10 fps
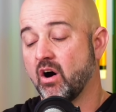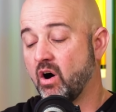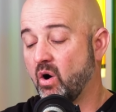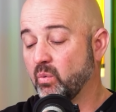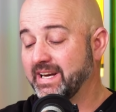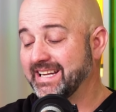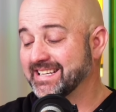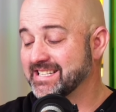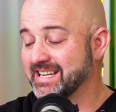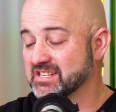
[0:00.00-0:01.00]
All we need
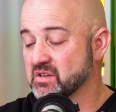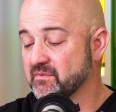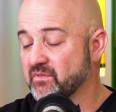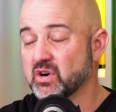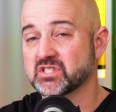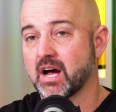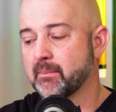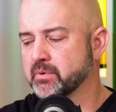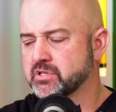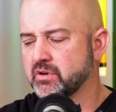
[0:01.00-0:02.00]
to see is the first
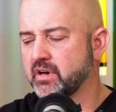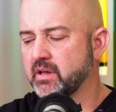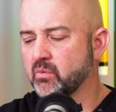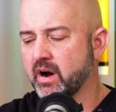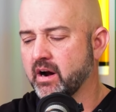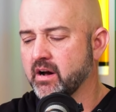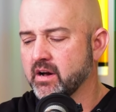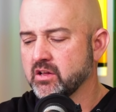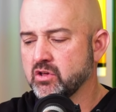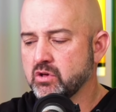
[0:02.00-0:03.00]
opportunity where
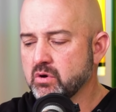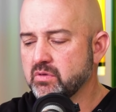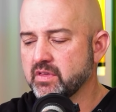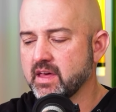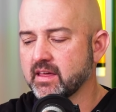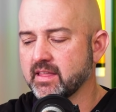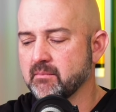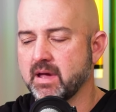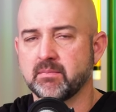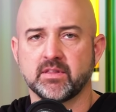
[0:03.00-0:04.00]
you think
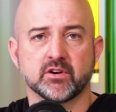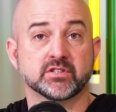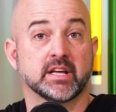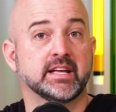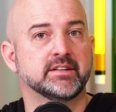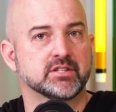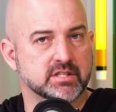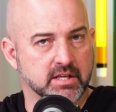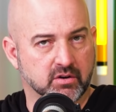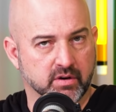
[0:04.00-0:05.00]
that maybe there's a hidden
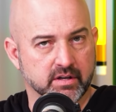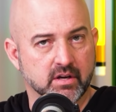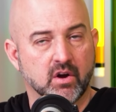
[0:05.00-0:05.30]
secret.